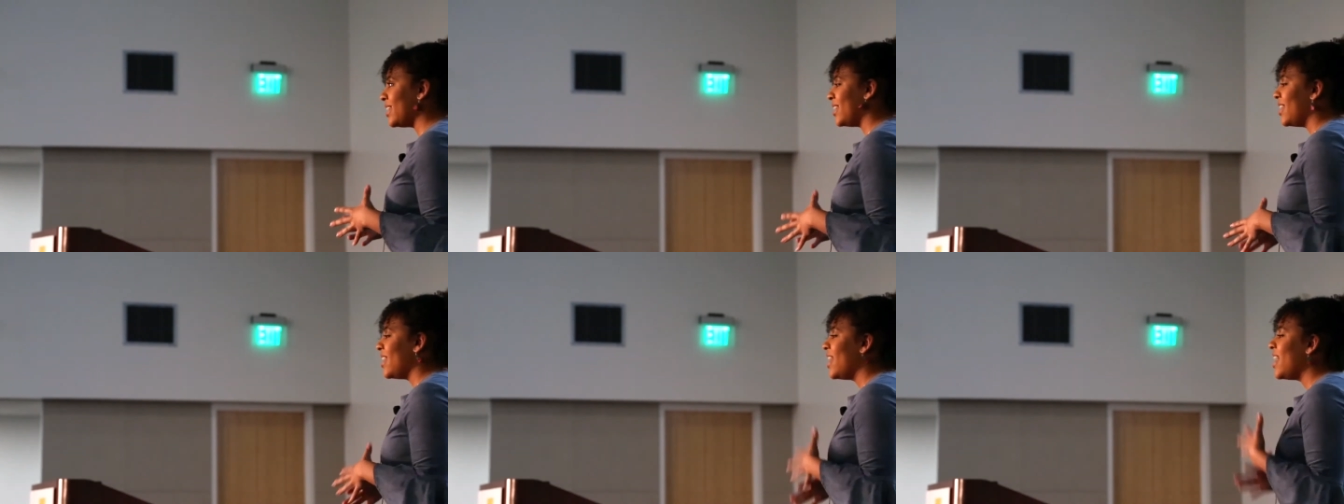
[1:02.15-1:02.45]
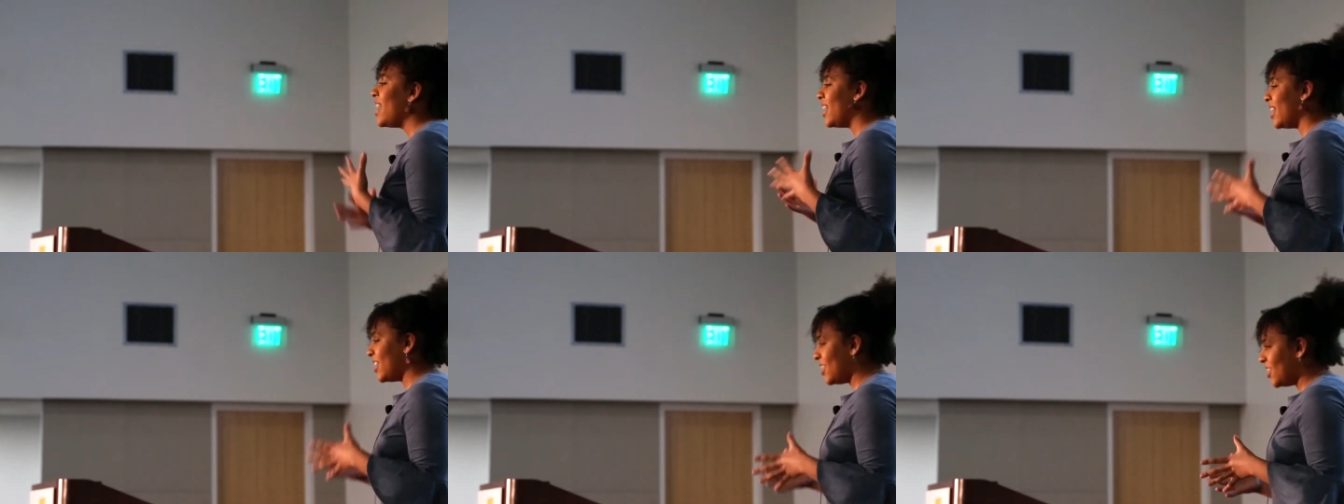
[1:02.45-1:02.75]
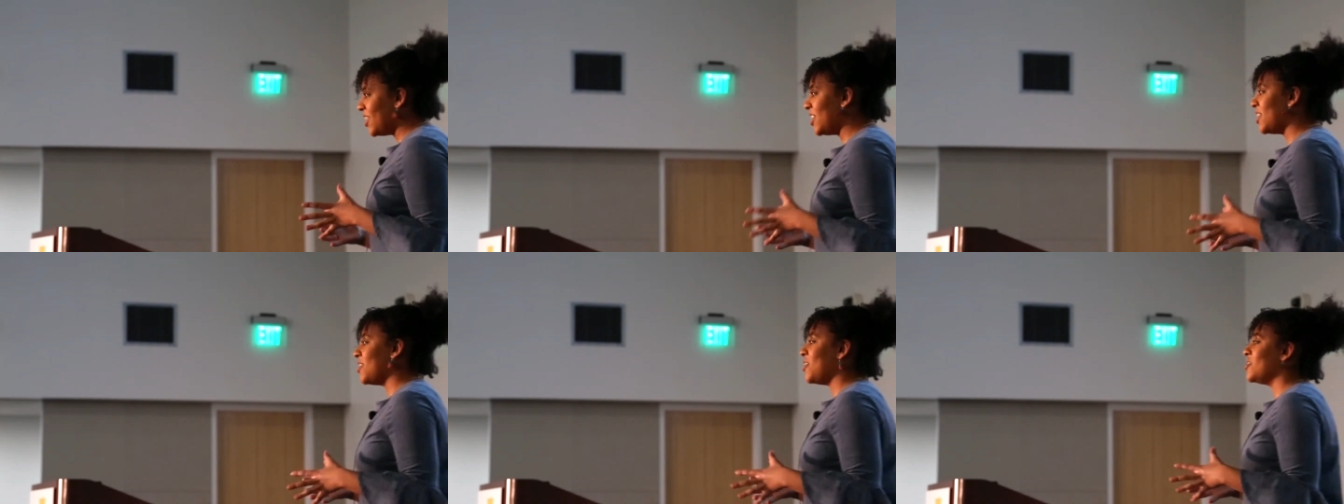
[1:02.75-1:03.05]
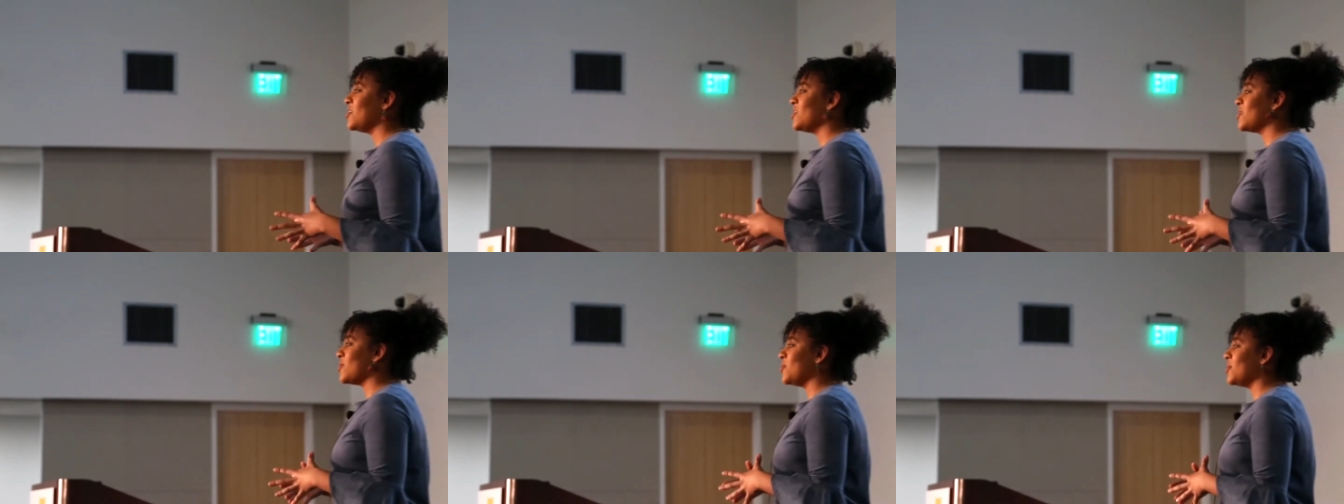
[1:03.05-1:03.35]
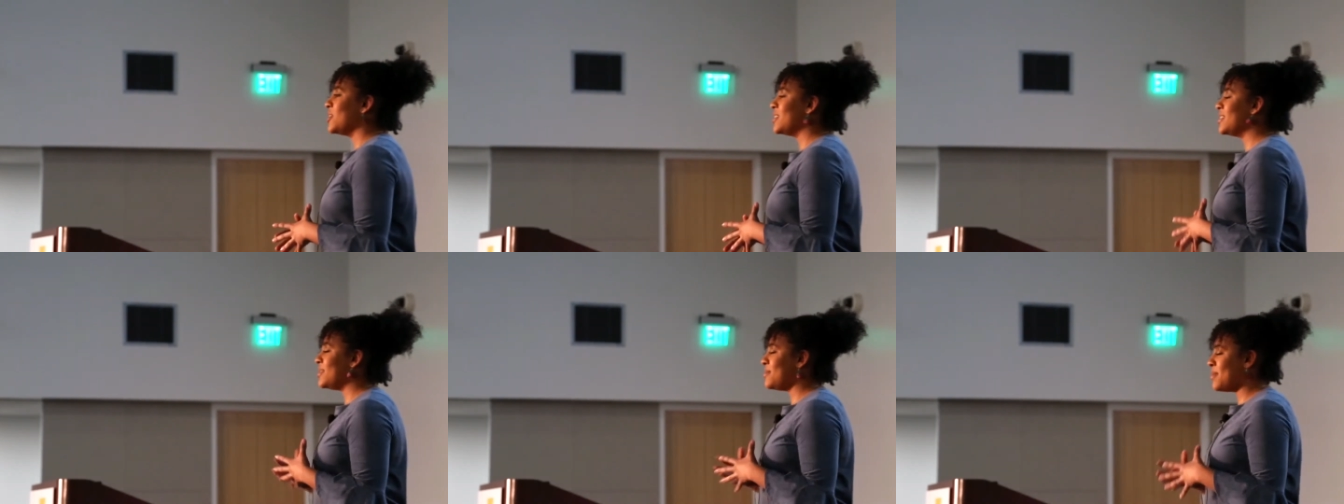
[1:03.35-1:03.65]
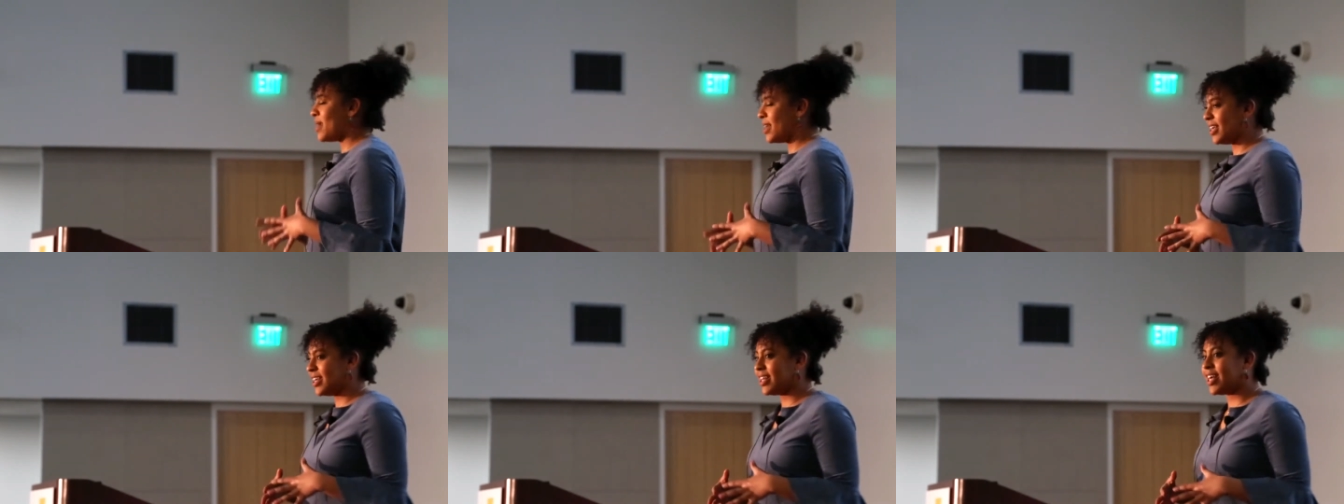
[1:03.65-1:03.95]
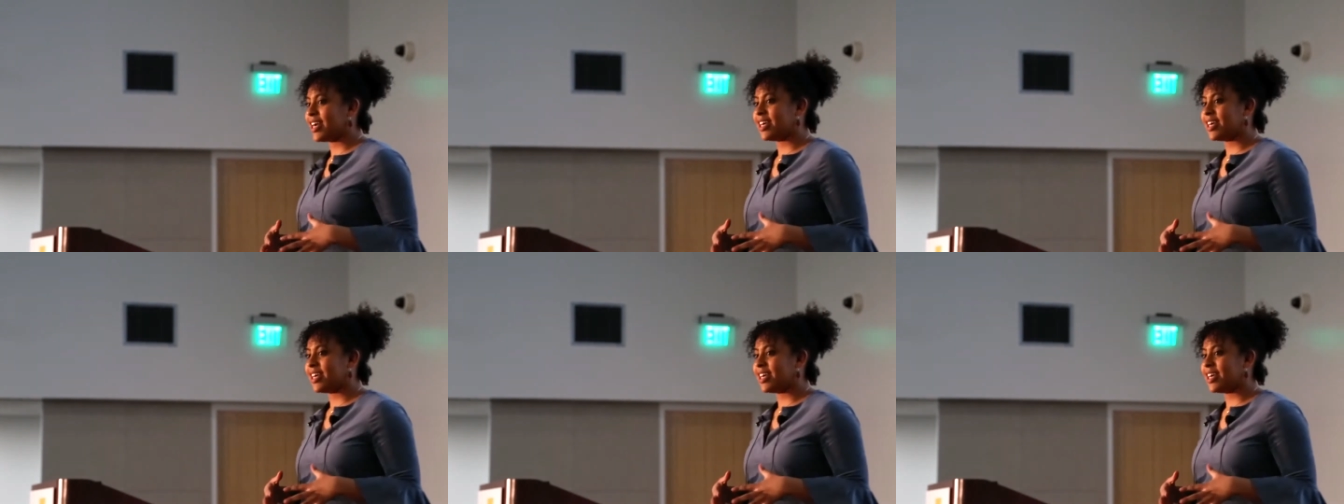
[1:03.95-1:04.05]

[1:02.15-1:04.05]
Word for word: And I couldn't go to school smelling